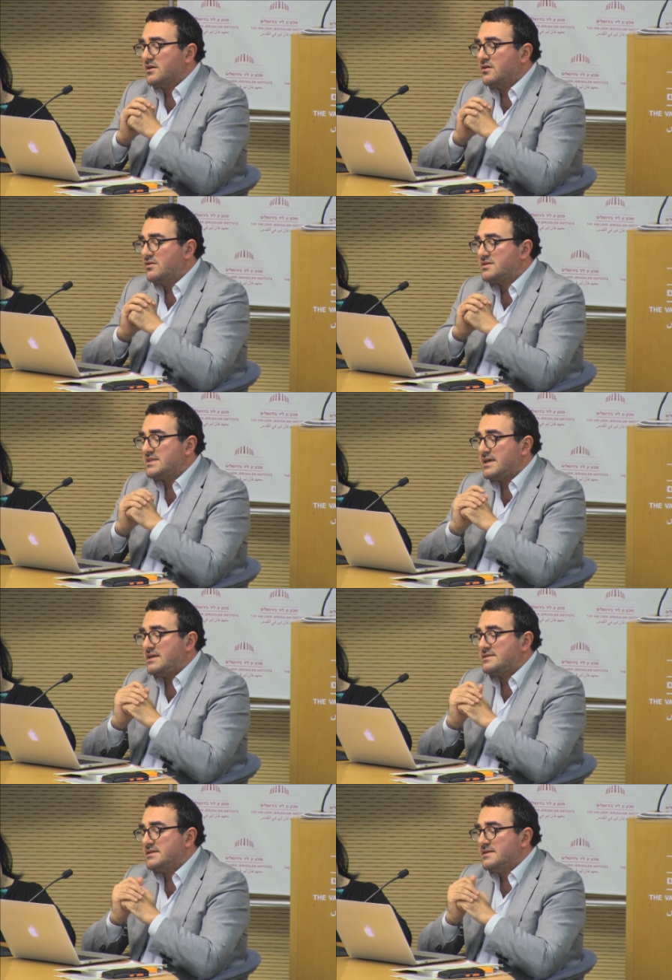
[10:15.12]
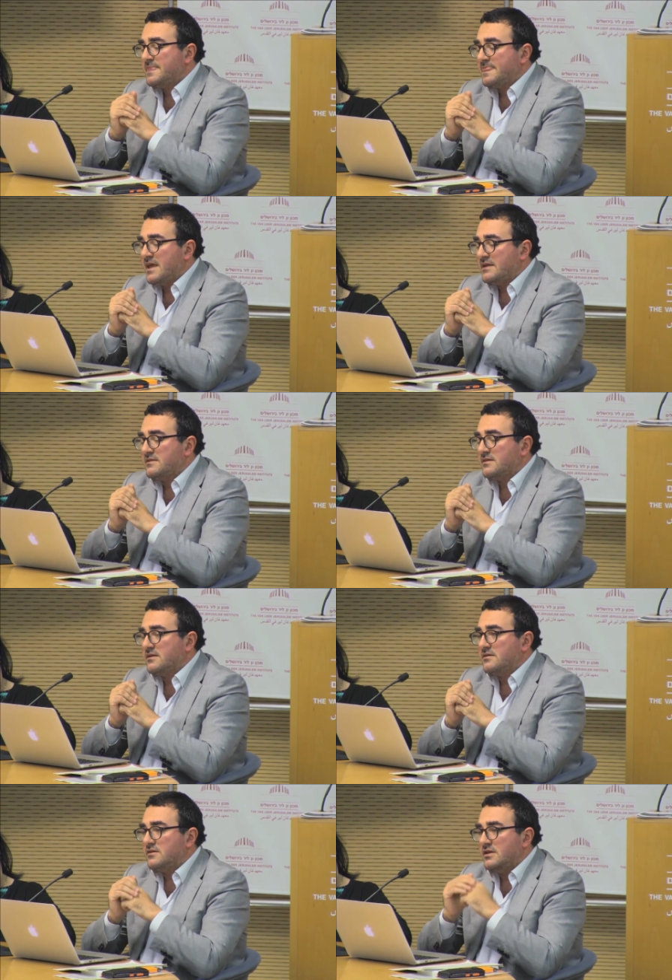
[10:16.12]
The court says that
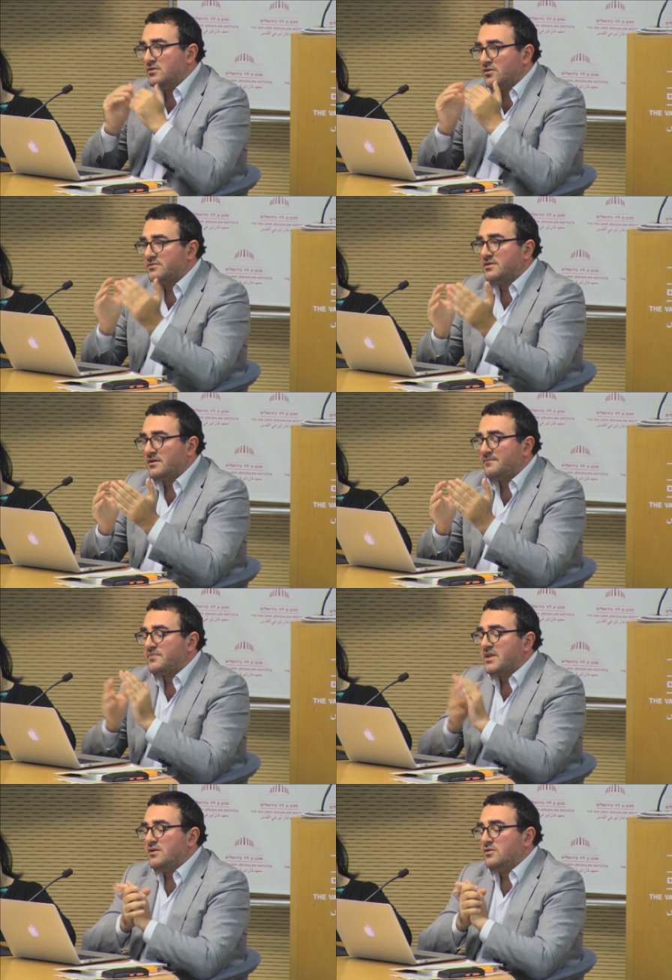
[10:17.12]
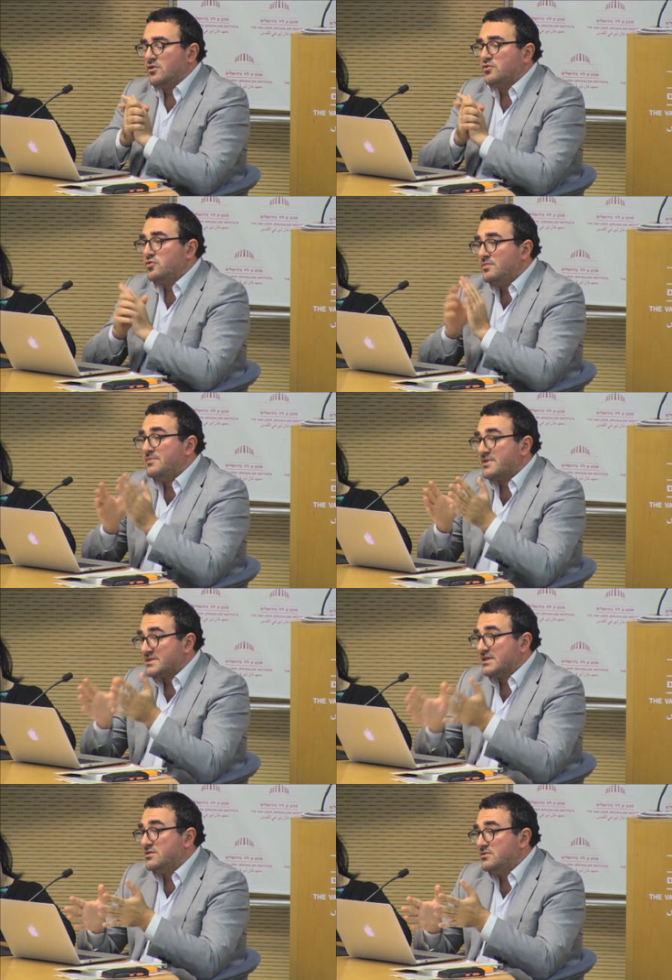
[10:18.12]
in order not to be
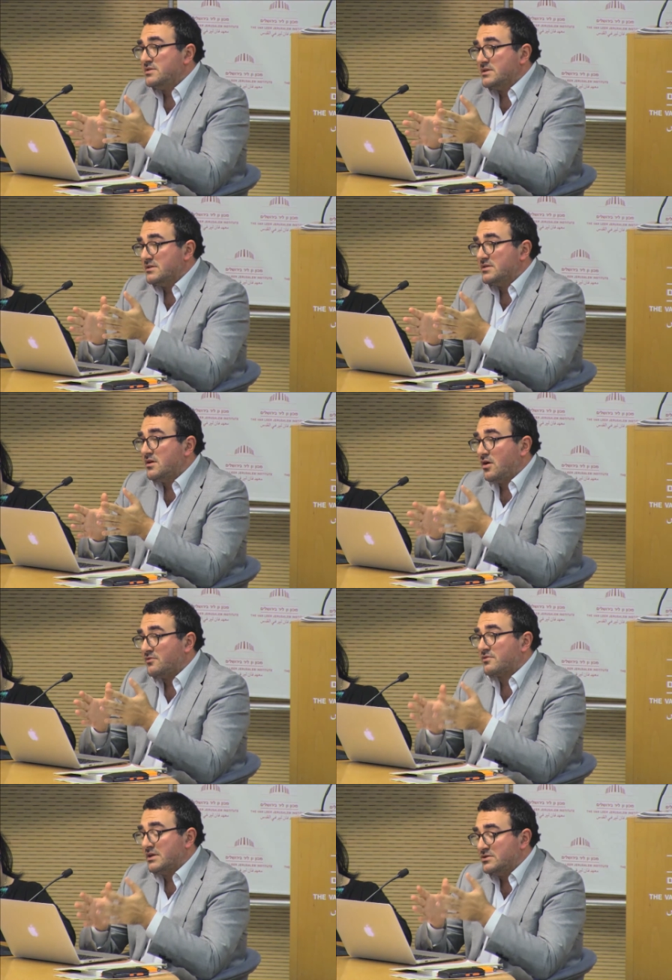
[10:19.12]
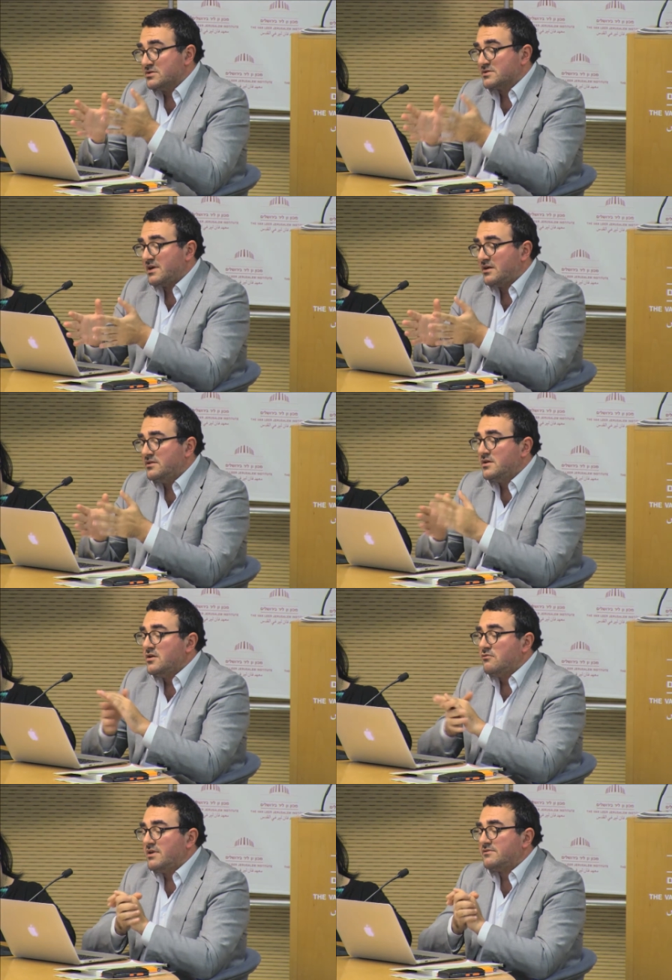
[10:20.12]
persecuted on religious ground,
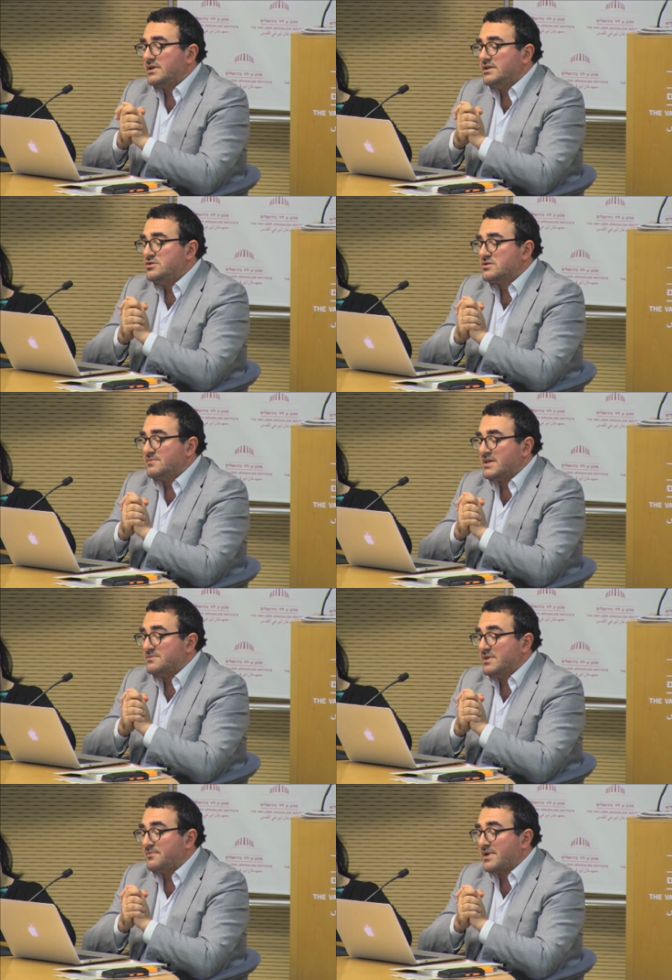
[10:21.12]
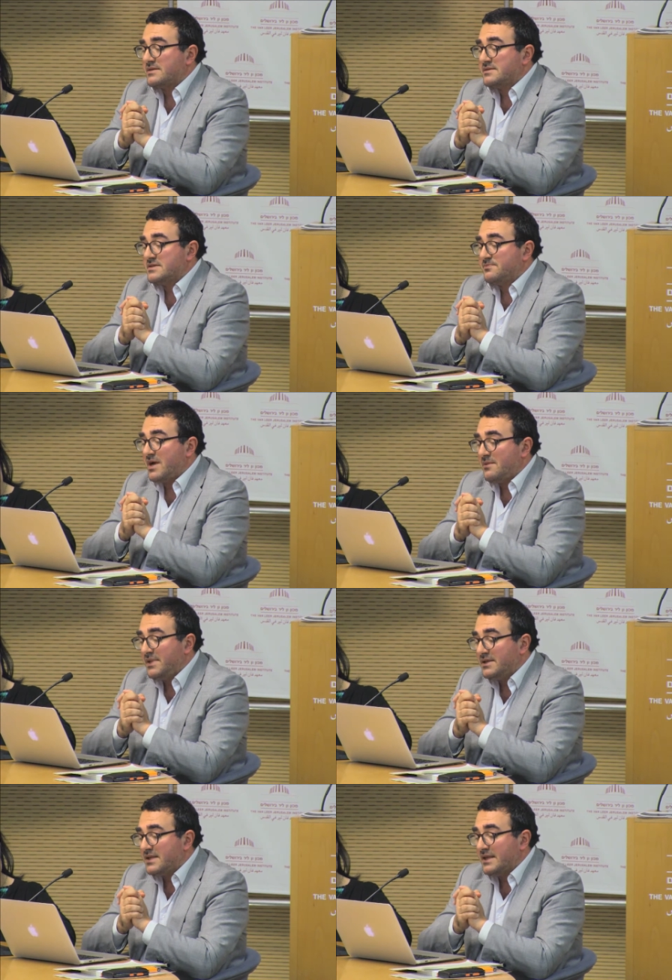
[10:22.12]
one religion must be practiced
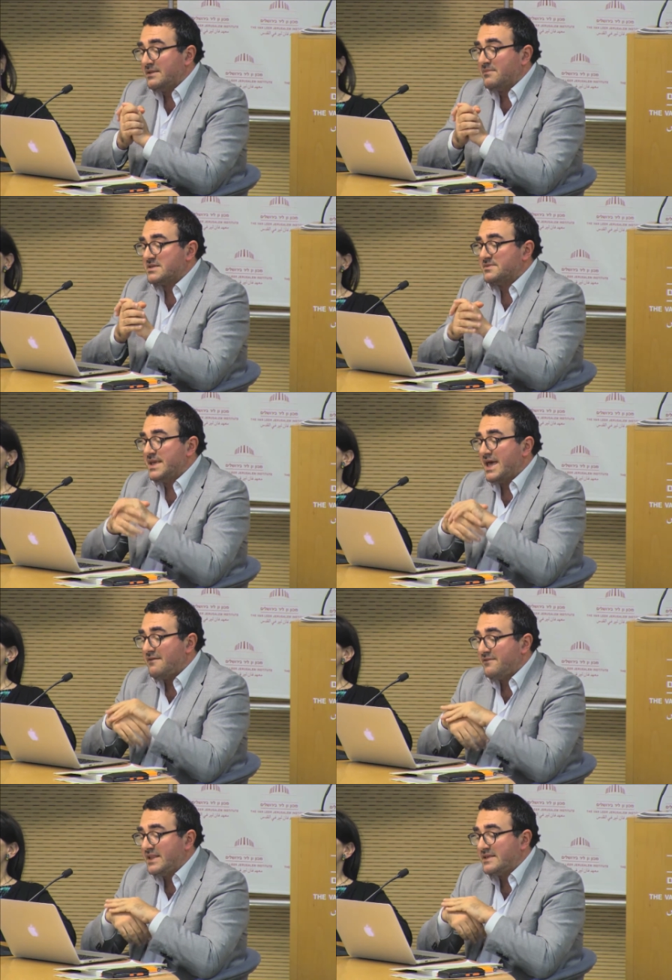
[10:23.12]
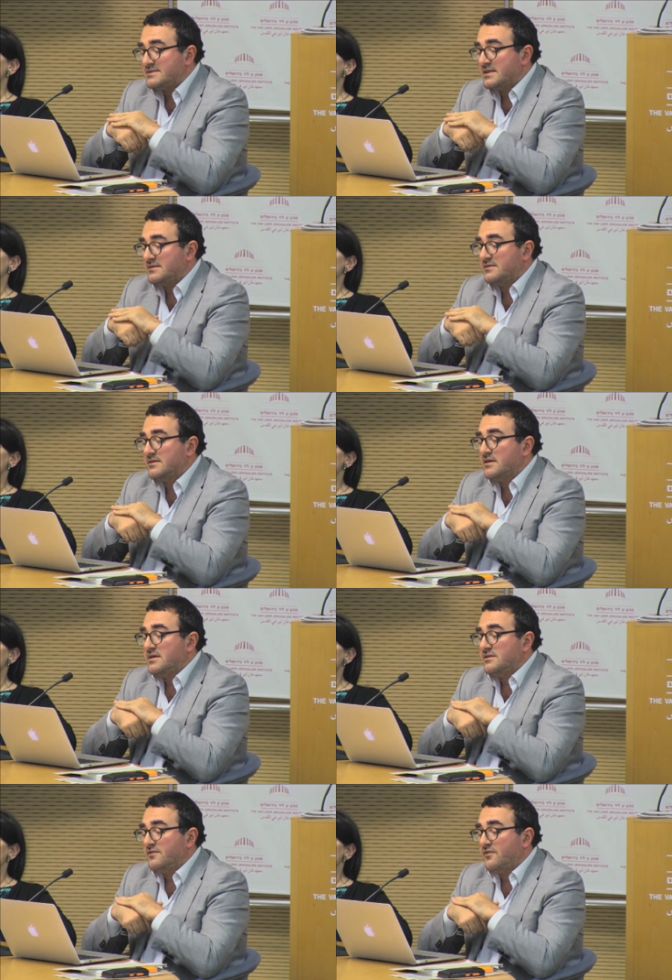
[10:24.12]
public, and there must be evidence that
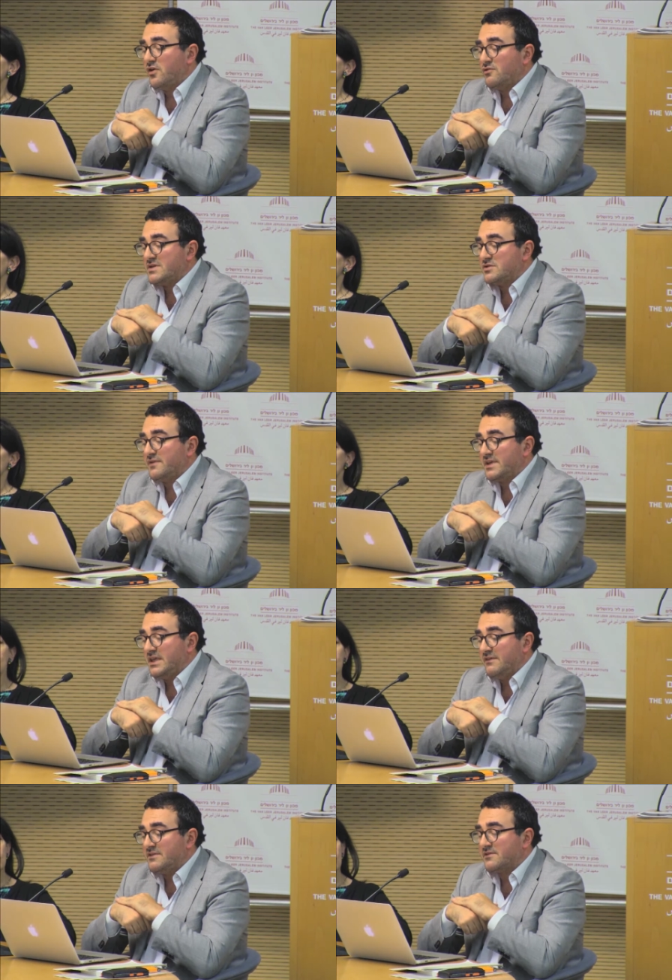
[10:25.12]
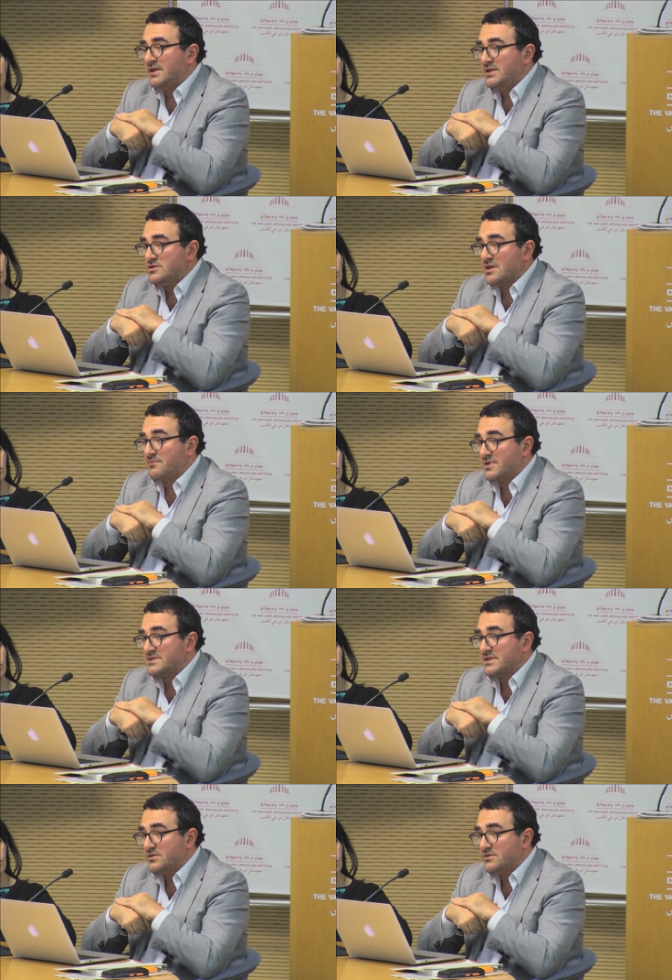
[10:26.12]
the followers of a given religion are
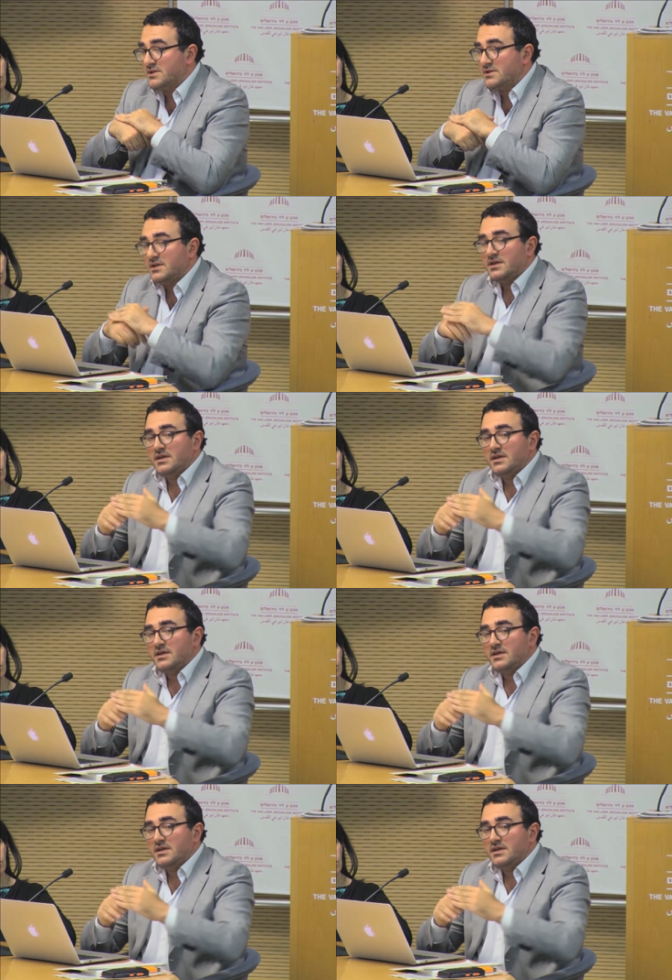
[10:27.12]
persecuted.